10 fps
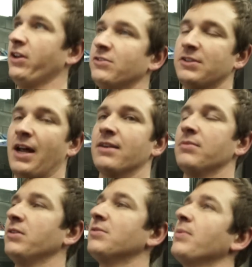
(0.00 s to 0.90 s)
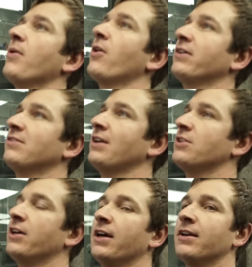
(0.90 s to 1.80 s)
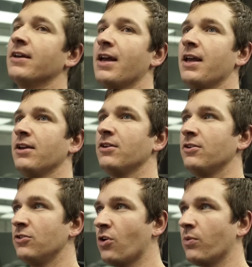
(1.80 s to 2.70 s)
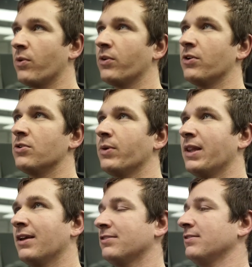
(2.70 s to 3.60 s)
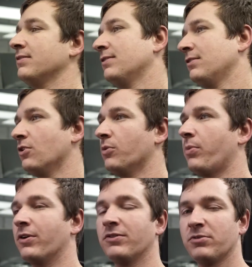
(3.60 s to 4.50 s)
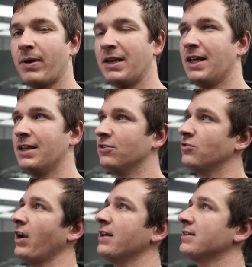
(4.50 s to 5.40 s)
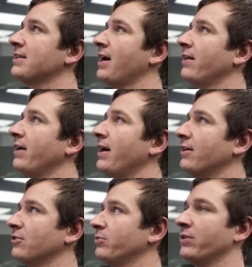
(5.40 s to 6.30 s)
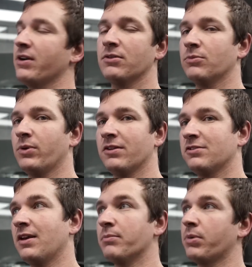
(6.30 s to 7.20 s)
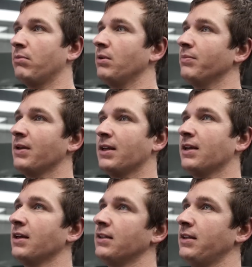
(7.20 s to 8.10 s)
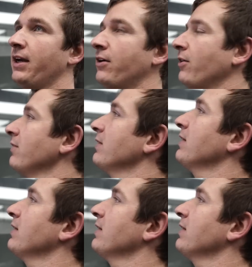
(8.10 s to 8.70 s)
it as standard, but it's a bit more exaggerated. Knowing what we're going to do with this, there's no point spending ages trying to dial that out because we're going to end up with the same problem later on.